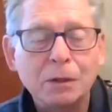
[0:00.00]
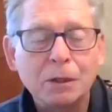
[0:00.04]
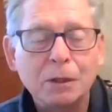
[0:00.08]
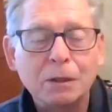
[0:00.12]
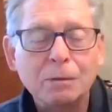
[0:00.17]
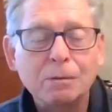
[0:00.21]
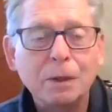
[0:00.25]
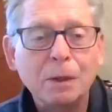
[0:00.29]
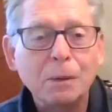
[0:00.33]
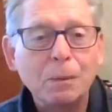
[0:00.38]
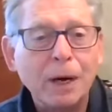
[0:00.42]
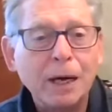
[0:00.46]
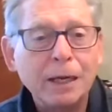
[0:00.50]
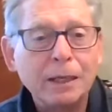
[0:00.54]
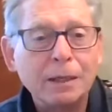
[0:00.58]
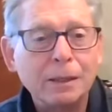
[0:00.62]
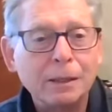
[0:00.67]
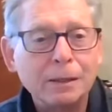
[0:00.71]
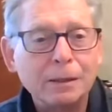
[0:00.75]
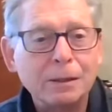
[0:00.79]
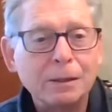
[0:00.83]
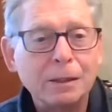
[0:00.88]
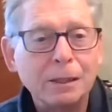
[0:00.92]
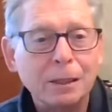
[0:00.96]
You can
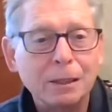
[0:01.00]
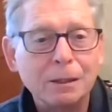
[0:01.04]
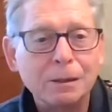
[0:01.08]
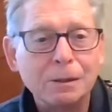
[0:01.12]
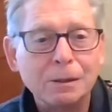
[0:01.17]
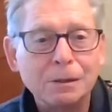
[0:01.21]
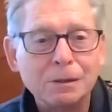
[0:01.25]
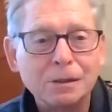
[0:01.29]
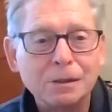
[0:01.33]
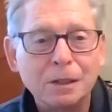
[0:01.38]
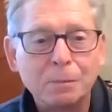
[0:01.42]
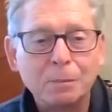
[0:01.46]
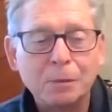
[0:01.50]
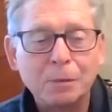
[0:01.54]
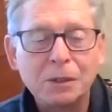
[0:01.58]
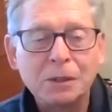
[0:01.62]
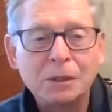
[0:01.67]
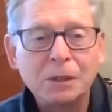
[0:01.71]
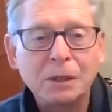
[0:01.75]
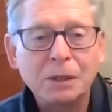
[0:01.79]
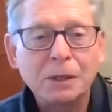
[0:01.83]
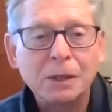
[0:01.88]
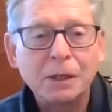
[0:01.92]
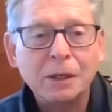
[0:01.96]
rewind this to get those
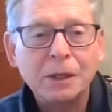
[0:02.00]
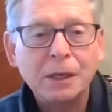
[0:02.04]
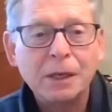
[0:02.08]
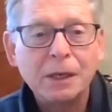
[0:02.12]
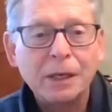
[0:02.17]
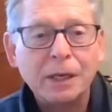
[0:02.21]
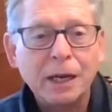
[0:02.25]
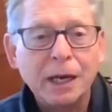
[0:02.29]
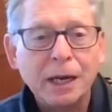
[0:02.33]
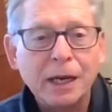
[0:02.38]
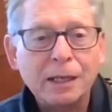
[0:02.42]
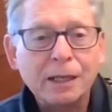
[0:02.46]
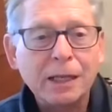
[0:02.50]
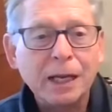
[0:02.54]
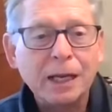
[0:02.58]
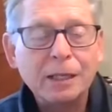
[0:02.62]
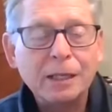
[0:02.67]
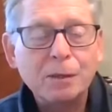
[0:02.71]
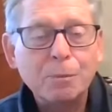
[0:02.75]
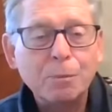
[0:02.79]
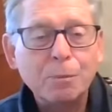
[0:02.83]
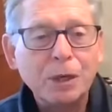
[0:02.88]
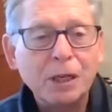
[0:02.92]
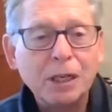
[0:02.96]
numbers. And
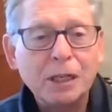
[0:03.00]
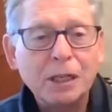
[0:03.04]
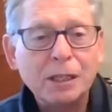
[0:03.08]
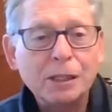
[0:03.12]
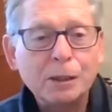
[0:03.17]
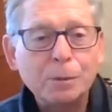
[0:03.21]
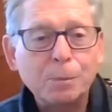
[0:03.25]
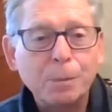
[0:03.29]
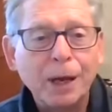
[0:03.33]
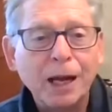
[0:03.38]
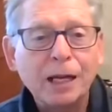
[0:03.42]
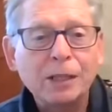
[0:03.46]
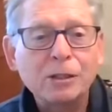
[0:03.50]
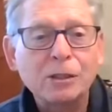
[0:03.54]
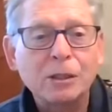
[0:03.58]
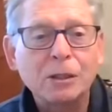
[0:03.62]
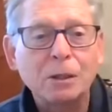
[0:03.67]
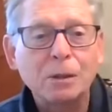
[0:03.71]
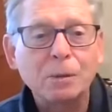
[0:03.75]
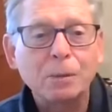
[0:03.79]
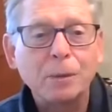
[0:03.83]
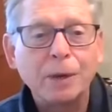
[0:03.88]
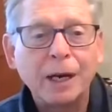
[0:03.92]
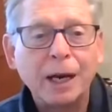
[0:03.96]
then put in this
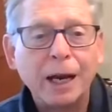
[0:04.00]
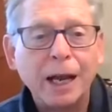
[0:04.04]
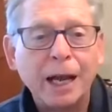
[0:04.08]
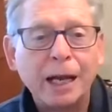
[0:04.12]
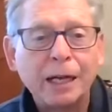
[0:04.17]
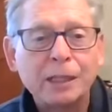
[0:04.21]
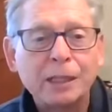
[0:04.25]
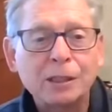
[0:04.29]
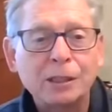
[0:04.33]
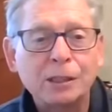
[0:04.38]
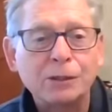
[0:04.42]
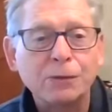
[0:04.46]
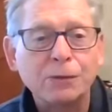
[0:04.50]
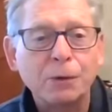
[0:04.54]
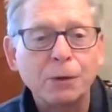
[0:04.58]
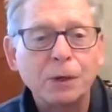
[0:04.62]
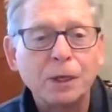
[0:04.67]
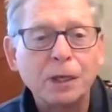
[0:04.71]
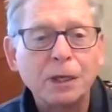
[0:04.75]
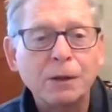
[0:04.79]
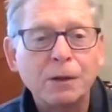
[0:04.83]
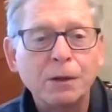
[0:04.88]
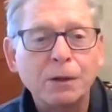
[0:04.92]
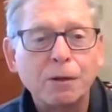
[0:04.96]
passcode when it asks
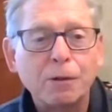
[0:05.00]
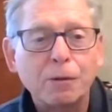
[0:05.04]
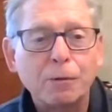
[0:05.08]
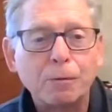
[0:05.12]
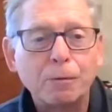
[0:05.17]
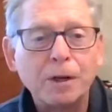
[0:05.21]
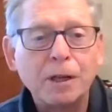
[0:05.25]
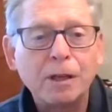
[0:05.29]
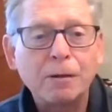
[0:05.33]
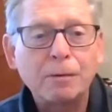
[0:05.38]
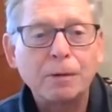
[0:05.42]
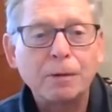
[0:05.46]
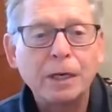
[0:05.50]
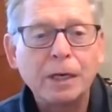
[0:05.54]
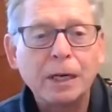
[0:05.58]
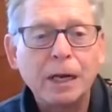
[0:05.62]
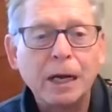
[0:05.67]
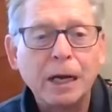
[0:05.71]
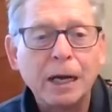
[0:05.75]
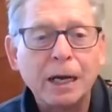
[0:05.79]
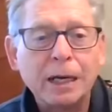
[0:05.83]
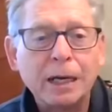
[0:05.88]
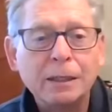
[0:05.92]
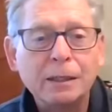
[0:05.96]
for it,
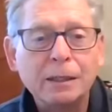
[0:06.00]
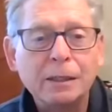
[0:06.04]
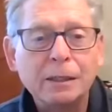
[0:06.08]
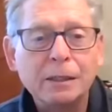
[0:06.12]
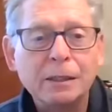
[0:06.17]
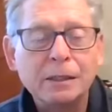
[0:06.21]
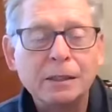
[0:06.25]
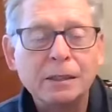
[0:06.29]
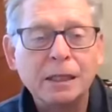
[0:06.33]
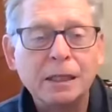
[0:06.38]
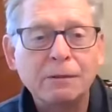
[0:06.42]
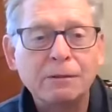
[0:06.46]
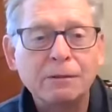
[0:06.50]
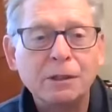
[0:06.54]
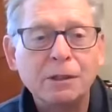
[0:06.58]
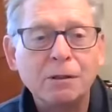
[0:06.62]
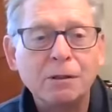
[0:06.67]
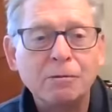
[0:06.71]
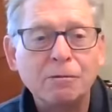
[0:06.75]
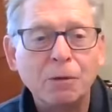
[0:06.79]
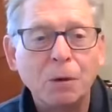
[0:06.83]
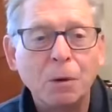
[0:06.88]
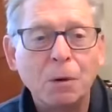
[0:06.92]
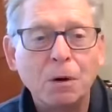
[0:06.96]

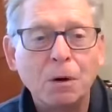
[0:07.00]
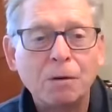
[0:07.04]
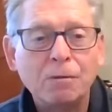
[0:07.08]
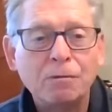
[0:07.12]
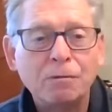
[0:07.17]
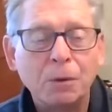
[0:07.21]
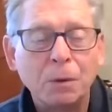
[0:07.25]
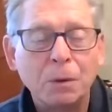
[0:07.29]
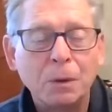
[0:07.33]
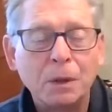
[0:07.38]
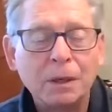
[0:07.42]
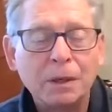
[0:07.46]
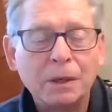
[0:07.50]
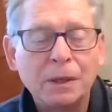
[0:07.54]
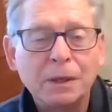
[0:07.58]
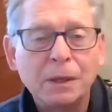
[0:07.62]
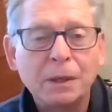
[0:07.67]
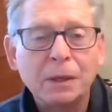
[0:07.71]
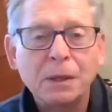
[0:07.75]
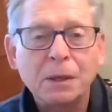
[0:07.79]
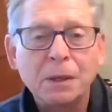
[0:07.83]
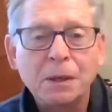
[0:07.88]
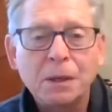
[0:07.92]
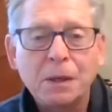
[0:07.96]
339-744.
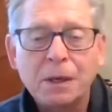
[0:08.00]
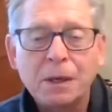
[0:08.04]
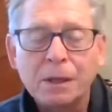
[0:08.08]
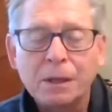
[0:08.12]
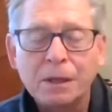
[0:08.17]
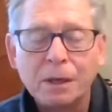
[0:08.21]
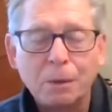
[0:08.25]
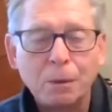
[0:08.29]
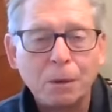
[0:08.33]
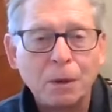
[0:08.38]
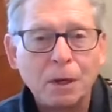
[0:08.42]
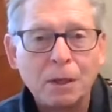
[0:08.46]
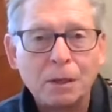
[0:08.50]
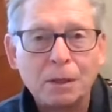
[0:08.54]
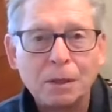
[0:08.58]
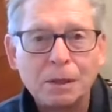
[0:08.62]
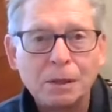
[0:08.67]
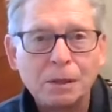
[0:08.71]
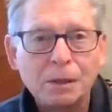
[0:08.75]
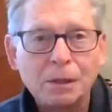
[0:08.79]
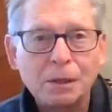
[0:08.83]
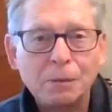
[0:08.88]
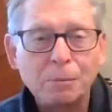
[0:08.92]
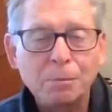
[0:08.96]
There
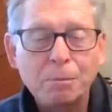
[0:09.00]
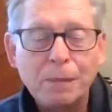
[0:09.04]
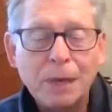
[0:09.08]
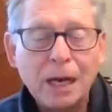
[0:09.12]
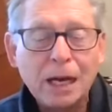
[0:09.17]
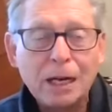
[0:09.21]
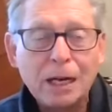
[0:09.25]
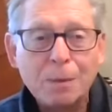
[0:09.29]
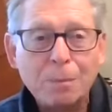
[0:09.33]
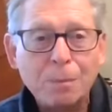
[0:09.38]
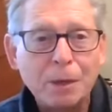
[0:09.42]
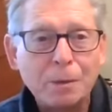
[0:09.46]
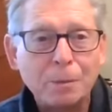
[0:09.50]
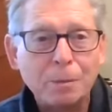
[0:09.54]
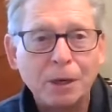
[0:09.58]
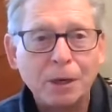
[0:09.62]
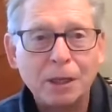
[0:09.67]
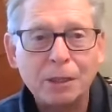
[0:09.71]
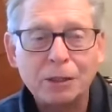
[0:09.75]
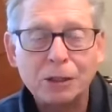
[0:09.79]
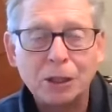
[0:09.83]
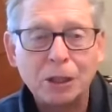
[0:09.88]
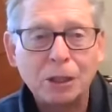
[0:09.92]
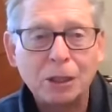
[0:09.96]
were many
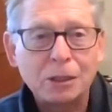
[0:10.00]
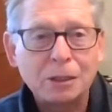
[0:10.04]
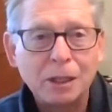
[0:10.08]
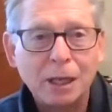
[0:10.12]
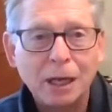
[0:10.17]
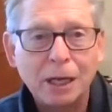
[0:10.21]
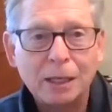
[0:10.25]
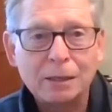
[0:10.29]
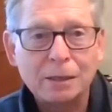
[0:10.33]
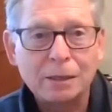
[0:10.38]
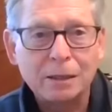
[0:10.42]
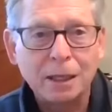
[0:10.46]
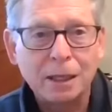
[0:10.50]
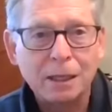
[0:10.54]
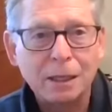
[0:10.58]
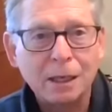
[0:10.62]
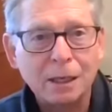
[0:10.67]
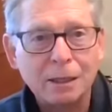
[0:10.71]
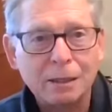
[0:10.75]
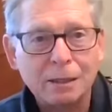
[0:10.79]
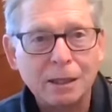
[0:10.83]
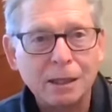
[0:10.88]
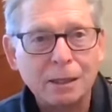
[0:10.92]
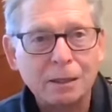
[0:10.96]
people at church last
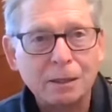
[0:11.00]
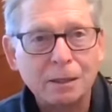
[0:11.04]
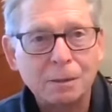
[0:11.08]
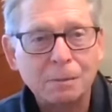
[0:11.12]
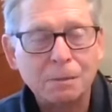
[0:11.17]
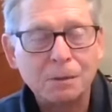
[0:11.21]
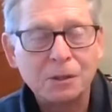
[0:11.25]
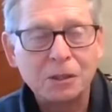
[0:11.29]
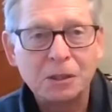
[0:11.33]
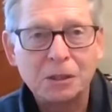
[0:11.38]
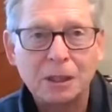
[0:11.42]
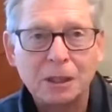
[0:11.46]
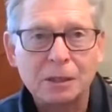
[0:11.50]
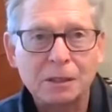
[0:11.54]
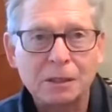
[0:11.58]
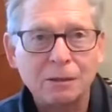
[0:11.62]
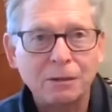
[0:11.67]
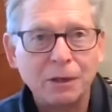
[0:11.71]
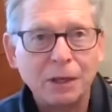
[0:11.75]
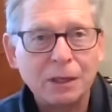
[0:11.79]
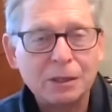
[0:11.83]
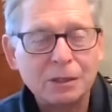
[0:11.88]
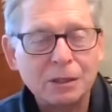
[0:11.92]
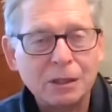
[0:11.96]
night. I think there were six
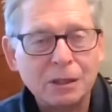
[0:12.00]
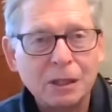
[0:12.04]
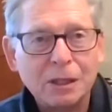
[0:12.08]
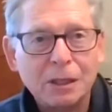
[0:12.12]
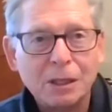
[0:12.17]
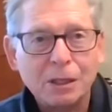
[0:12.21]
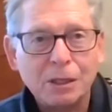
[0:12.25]
of us.